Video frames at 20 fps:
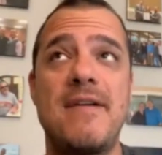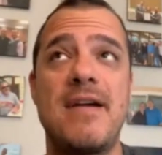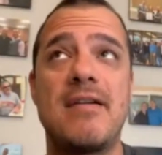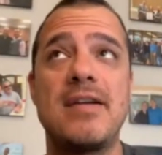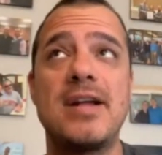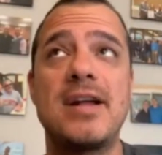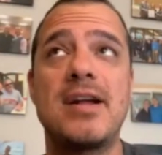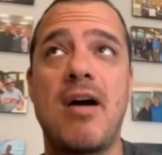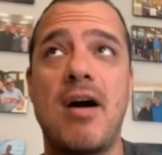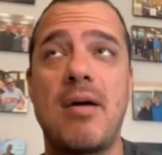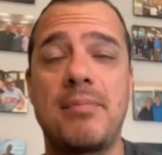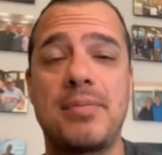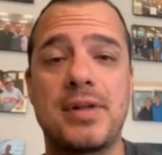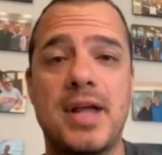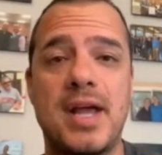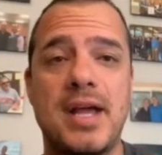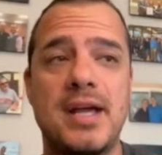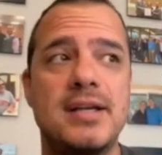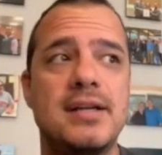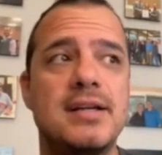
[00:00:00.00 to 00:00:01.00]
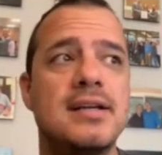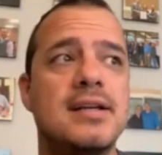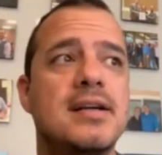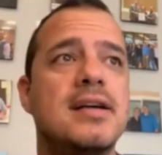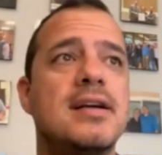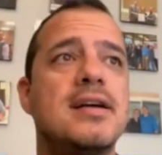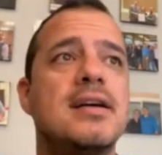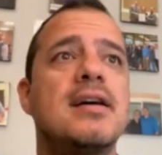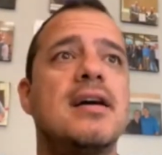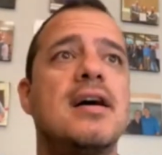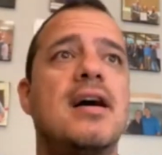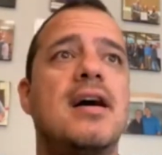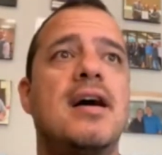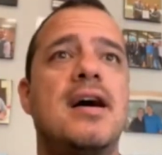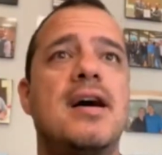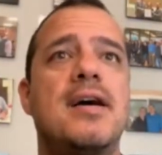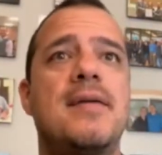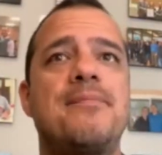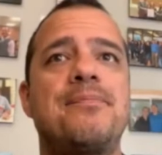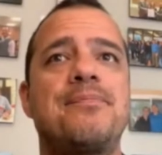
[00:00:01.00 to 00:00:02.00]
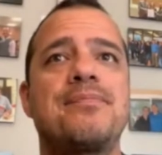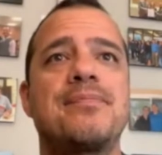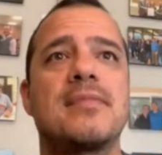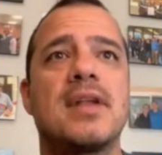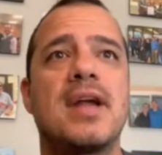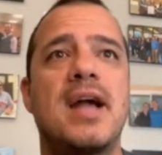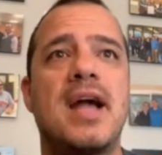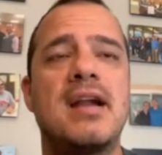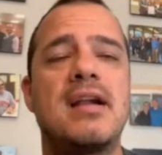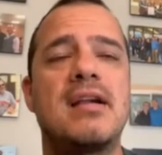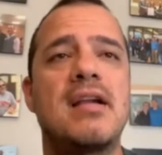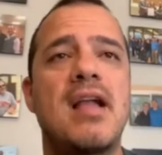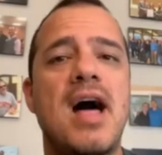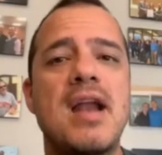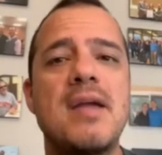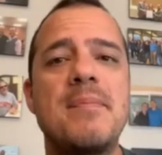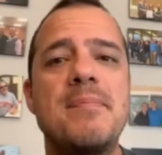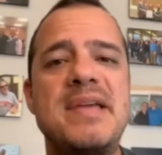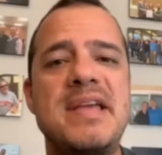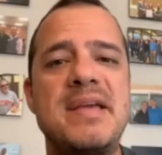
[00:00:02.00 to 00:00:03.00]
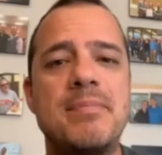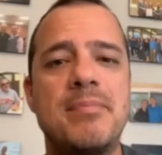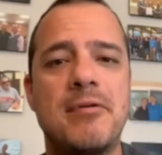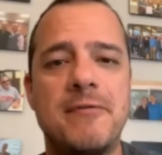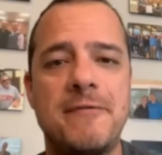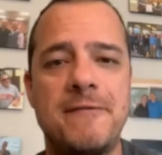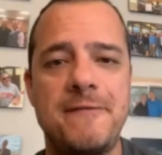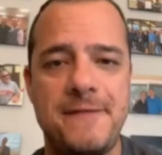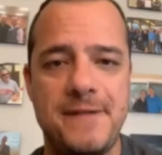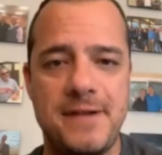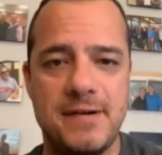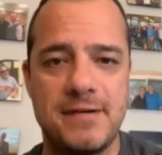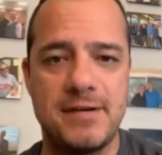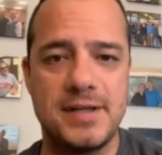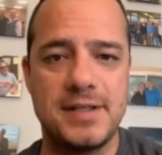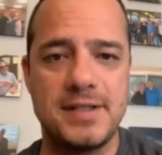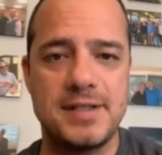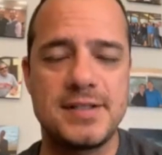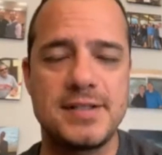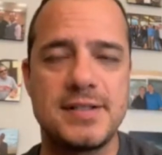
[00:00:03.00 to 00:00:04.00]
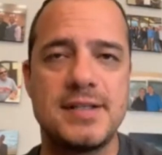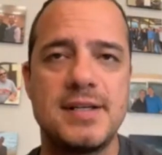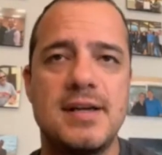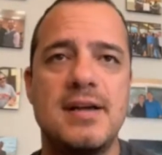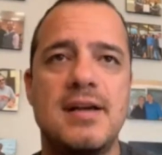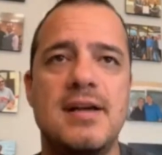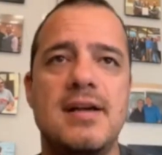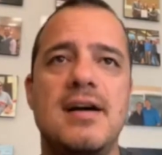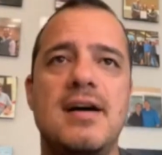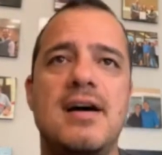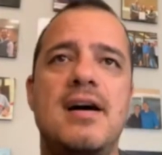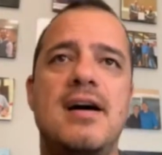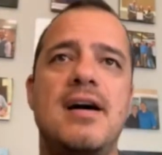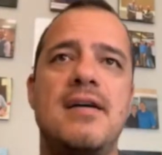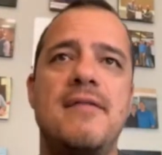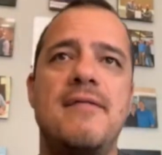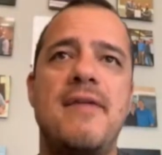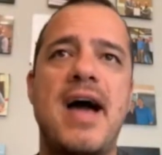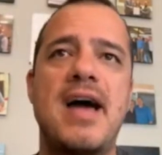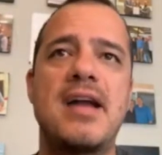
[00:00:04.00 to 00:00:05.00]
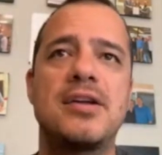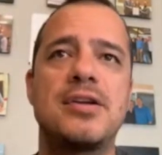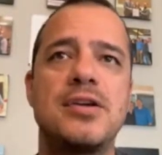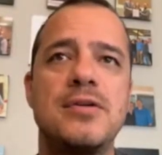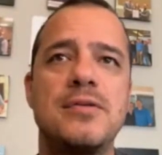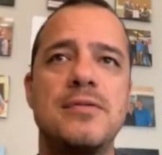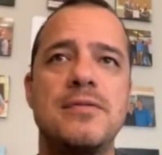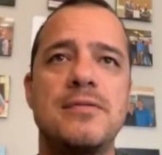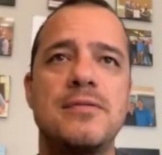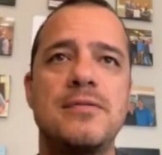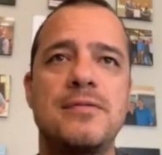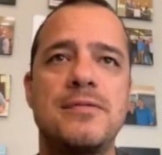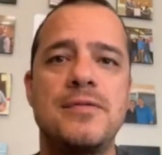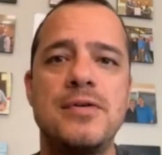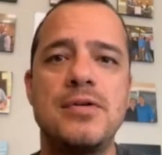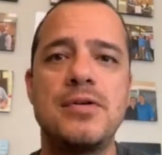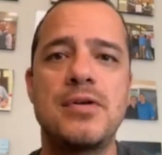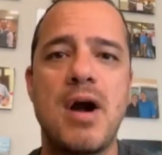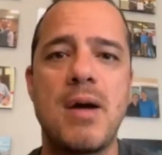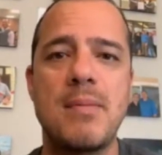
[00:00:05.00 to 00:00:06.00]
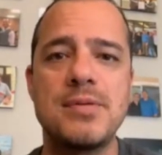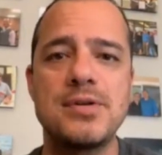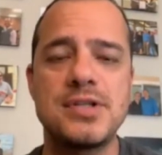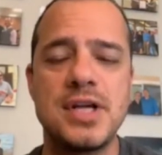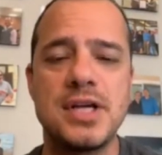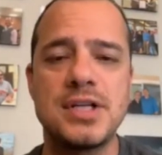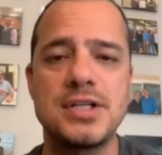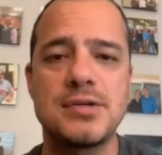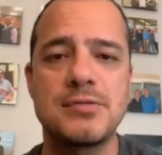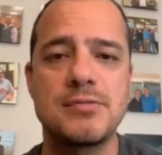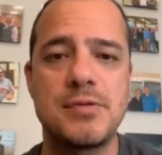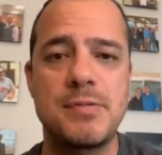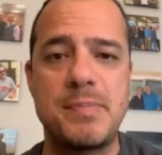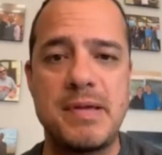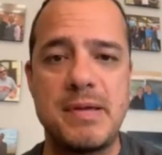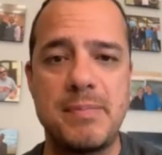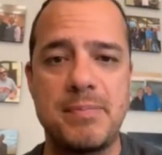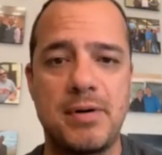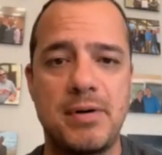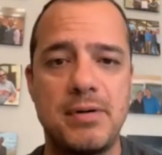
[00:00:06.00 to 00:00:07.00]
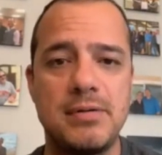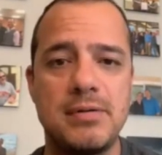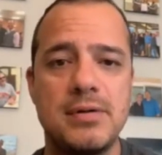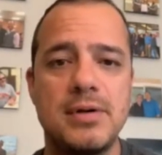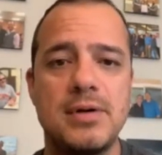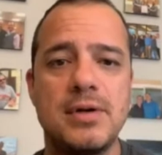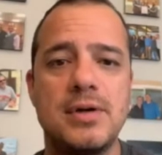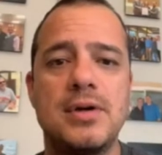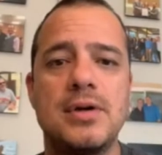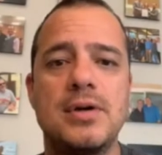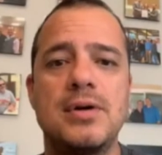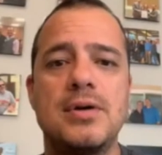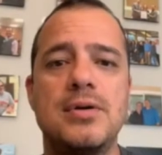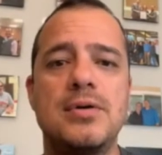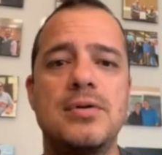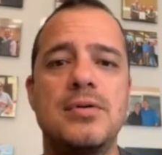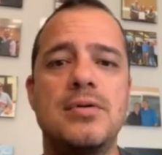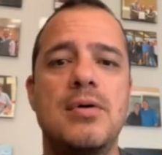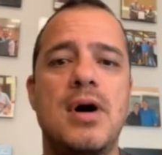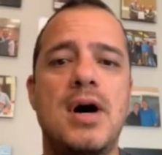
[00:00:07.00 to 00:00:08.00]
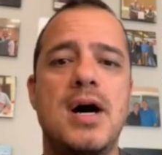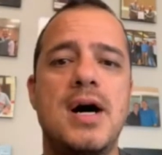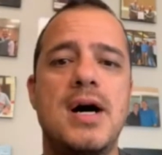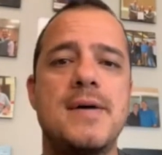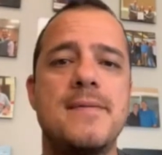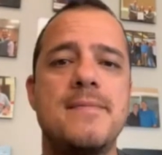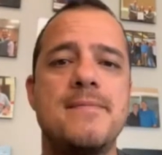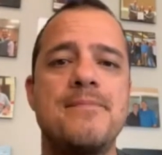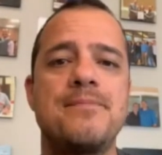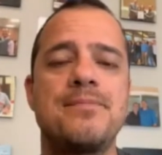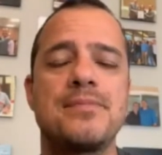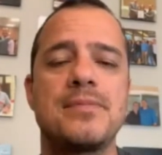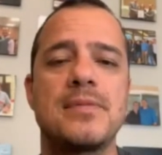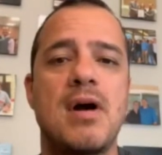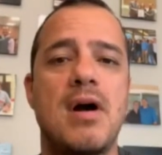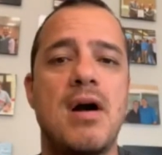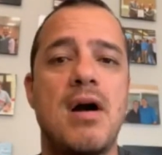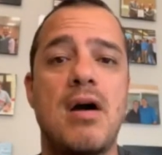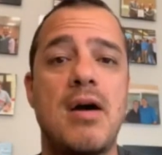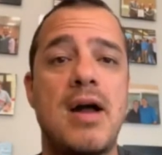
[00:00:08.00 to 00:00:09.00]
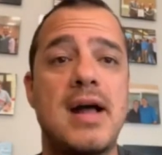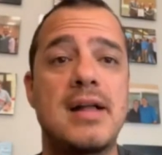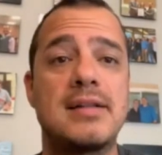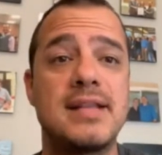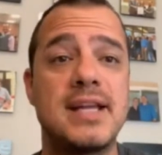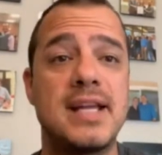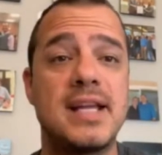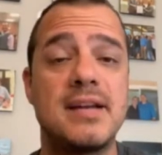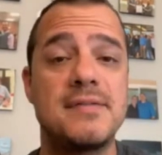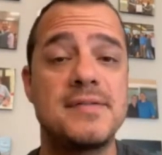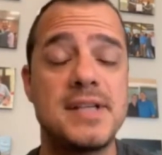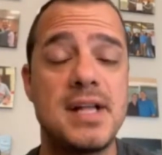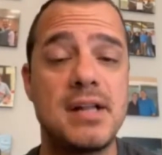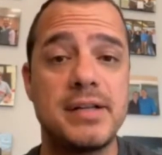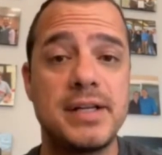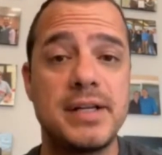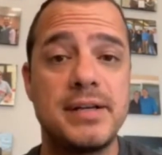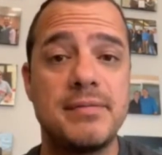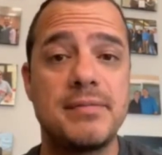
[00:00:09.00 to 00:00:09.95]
complicated, and a lot of people fear it. I've had a few conversations with people who are thinking of selling,